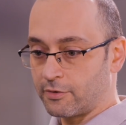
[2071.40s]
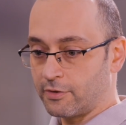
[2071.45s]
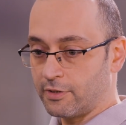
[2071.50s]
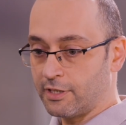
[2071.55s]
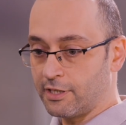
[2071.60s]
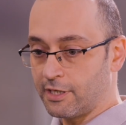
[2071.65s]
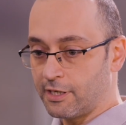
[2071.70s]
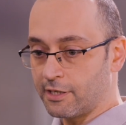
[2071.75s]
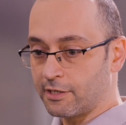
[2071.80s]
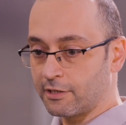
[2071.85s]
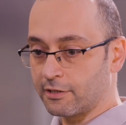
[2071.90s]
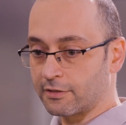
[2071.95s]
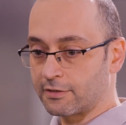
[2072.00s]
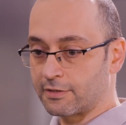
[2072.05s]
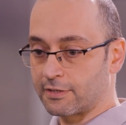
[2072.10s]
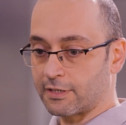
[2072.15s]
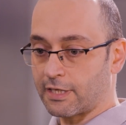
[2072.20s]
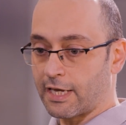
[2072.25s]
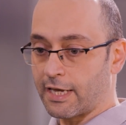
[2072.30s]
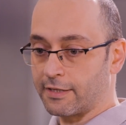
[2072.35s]
yield
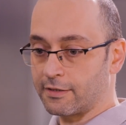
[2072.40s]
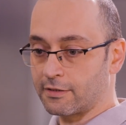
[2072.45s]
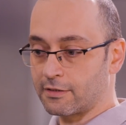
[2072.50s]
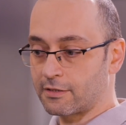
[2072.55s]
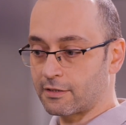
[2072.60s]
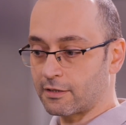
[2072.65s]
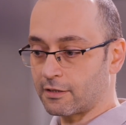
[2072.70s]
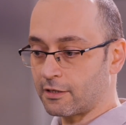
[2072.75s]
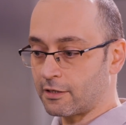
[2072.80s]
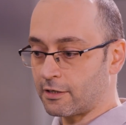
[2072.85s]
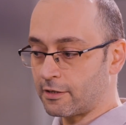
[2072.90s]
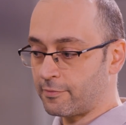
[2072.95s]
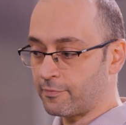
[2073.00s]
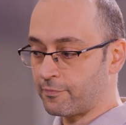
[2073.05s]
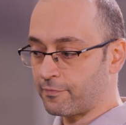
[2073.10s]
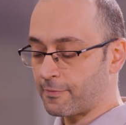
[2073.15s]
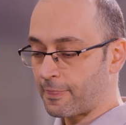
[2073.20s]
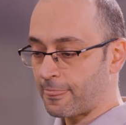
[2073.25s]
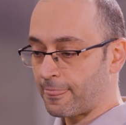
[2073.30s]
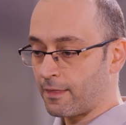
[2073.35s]
and
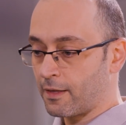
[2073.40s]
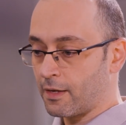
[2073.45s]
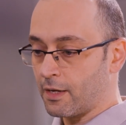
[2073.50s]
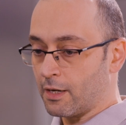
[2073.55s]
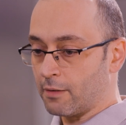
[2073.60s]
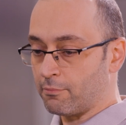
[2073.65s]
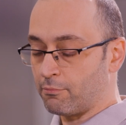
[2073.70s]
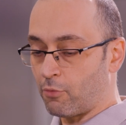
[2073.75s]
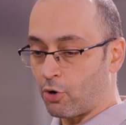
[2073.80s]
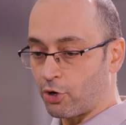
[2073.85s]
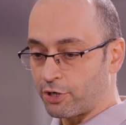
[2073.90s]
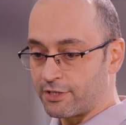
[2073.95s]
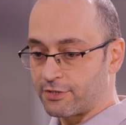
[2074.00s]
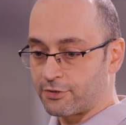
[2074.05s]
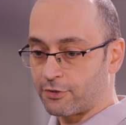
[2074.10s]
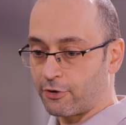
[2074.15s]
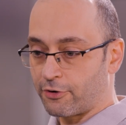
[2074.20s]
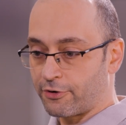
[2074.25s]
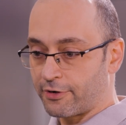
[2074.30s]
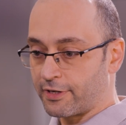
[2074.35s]

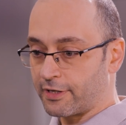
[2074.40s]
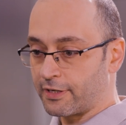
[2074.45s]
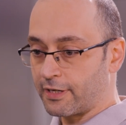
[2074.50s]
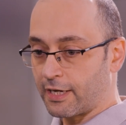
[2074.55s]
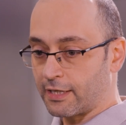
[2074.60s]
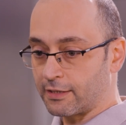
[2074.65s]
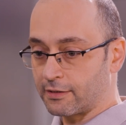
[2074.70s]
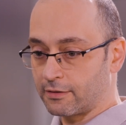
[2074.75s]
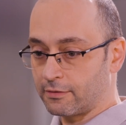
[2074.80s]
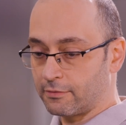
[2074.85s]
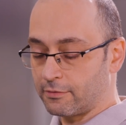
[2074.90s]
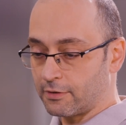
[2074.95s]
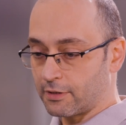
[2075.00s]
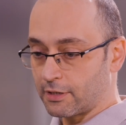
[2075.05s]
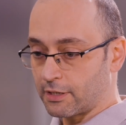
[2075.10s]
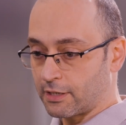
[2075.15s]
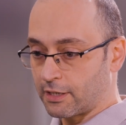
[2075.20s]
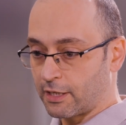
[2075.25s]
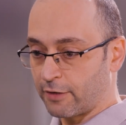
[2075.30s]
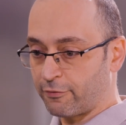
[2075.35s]
monitoring, and
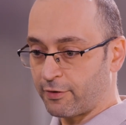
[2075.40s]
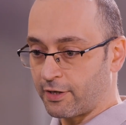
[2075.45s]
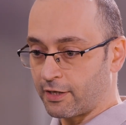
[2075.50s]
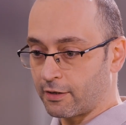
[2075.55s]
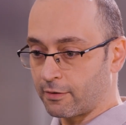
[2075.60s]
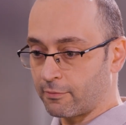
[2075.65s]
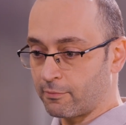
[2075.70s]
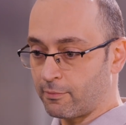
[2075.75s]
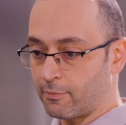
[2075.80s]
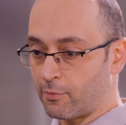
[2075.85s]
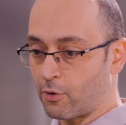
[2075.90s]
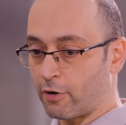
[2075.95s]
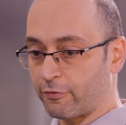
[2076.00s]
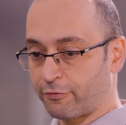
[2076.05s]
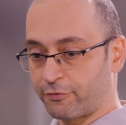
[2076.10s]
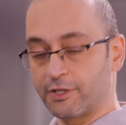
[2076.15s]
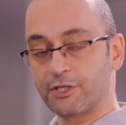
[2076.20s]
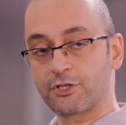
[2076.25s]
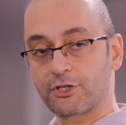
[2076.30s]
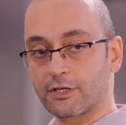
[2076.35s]
giving more
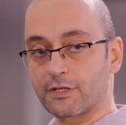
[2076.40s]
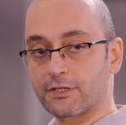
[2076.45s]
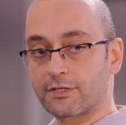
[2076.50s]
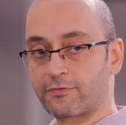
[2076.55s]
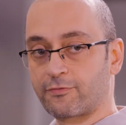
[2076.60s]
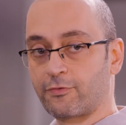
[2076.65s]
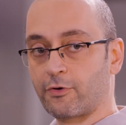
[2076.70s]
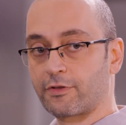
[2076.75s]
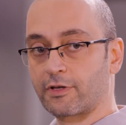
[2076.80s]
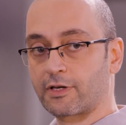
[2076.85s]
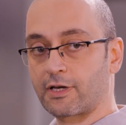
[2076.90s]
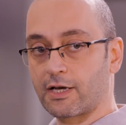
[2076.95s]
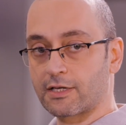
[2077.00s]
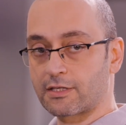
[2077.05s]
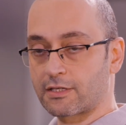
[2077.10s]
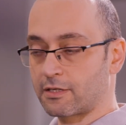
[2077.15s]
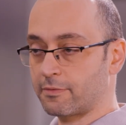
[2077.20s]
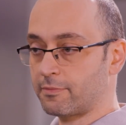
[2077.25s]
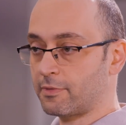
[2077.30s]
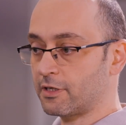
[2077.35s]
features for the
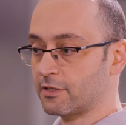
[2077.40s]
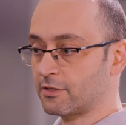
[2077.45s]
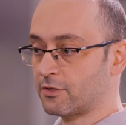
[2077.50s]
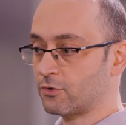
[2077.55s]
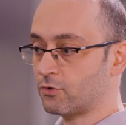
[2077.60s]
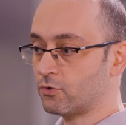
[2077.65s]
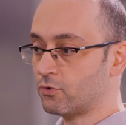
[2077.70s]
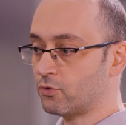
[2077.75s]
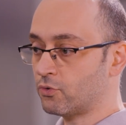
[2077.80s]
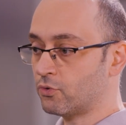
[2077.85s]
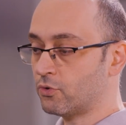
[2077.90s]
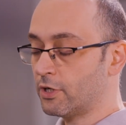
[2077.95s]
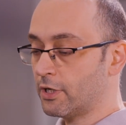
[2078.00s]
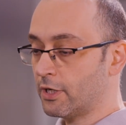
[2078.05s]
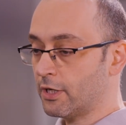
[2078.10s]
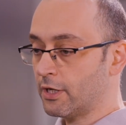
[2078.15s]
customer to